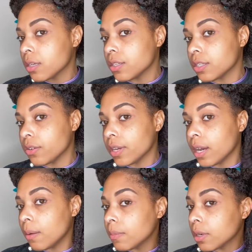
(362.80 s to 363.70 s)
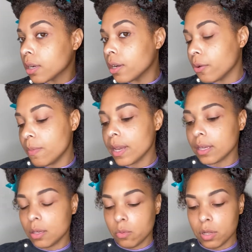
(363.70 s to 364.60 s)
So yeah, I'm gonna go
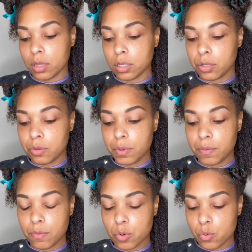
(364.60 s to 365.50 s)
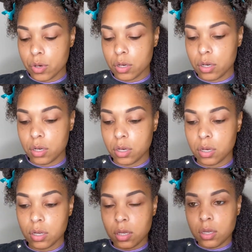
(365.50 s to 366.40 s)
back in with a little bit more.
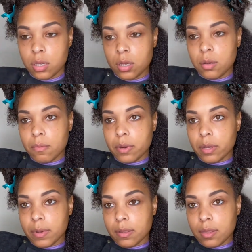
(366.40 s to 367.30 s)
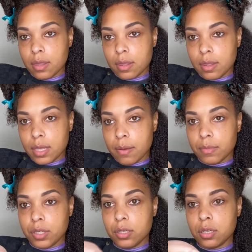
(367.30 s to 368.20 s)
Probably about that
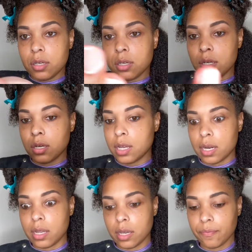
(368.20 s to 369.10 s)
much, not a lot.